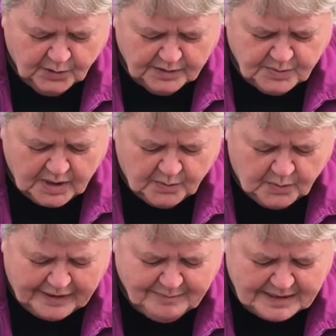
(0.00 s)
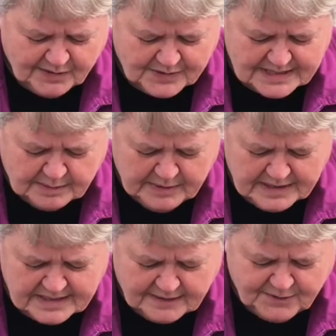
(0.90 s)
Lord, we have been the
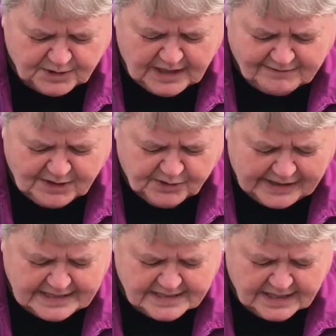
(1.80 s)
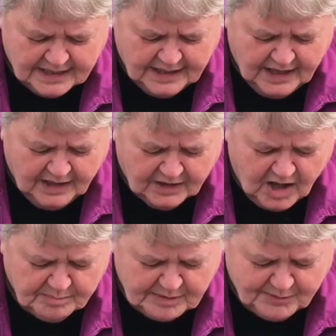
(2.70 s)
recipients of your love and grace
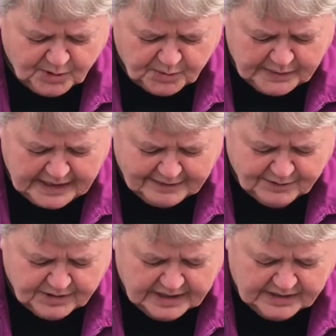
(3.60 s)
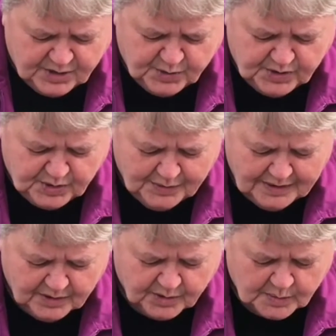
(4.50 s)
long before we ever knew you
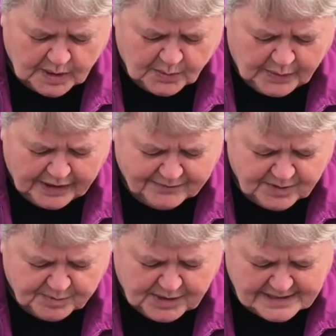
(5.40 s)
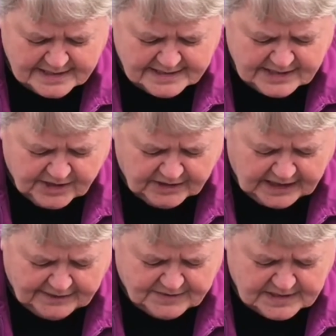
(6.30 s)
or were aware of your presence in our
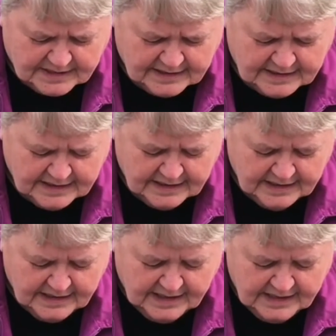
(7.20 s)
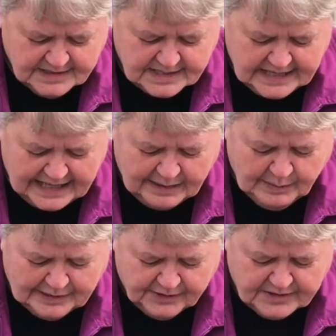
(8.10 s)
lives. Today,
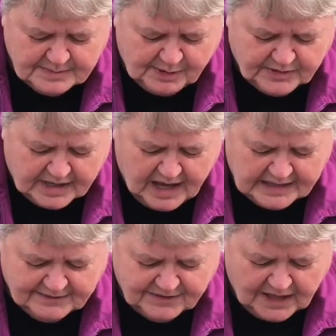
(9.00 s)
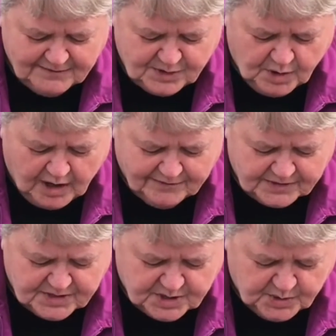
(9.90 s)
we learned about the kind of love you
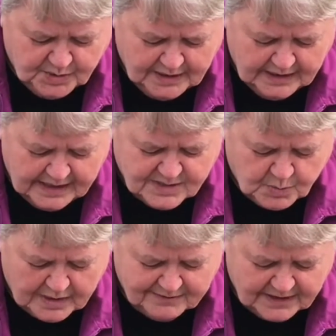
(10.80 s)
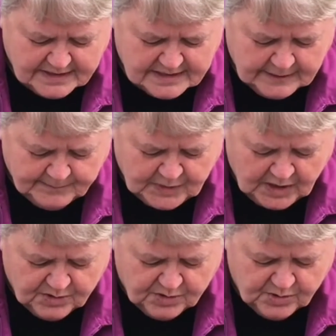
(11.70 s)
offer to each one of us
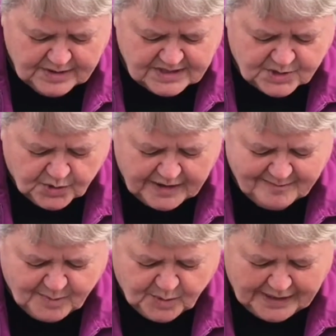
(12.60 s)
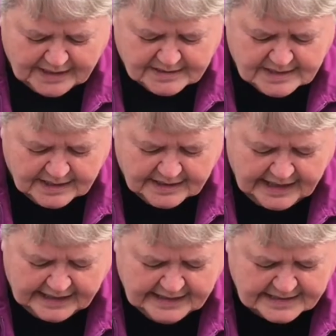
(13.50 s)
through the story of Boaz
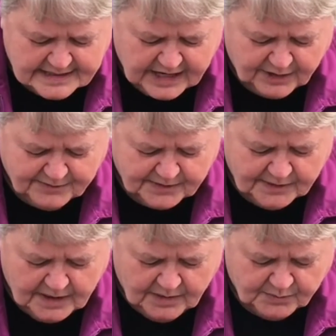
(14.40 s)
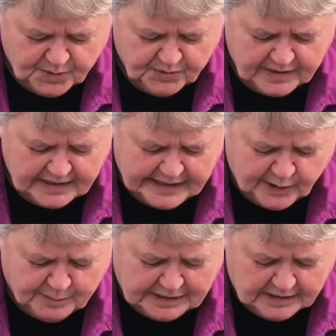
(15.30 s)
and his care for Ruth and
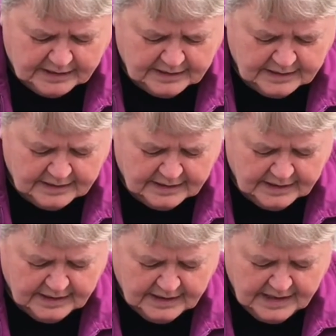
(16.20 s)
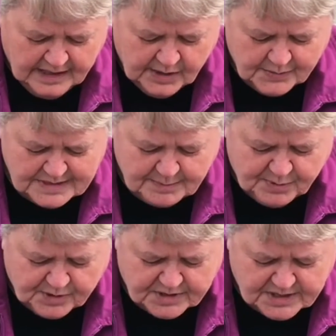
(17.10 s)
Naomi. Here was a
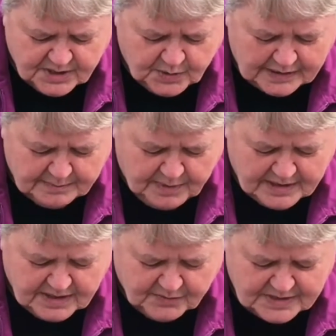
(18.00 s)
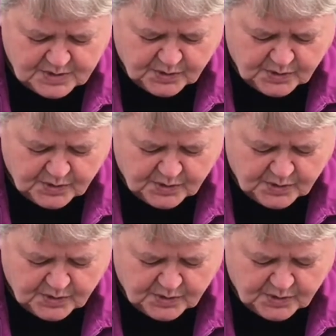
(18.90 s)
person who had abundant